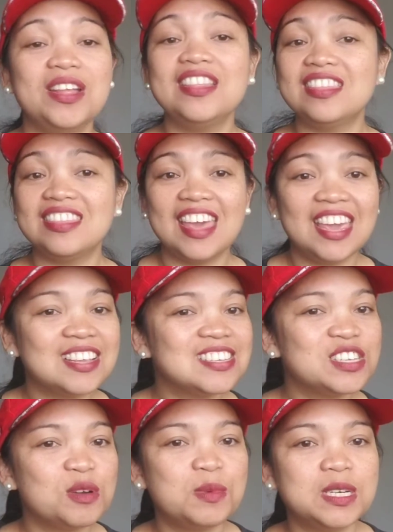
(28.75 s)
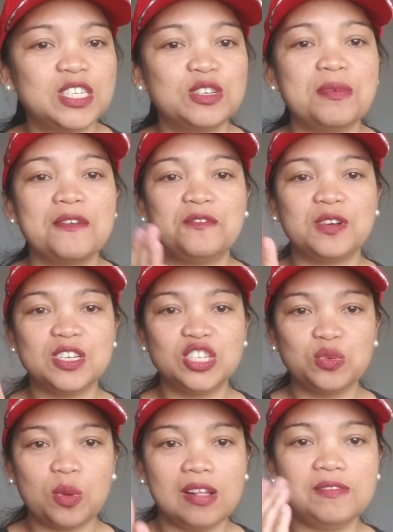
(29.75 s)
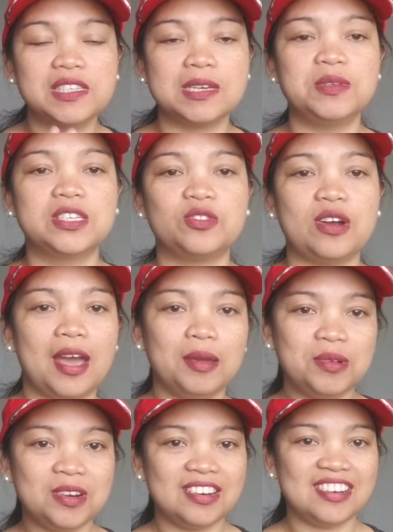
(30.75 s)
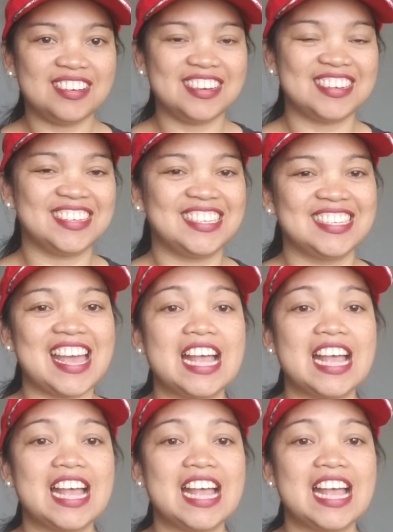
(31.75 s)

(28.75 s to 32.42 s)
and thank you so much to my first 12 subscribers.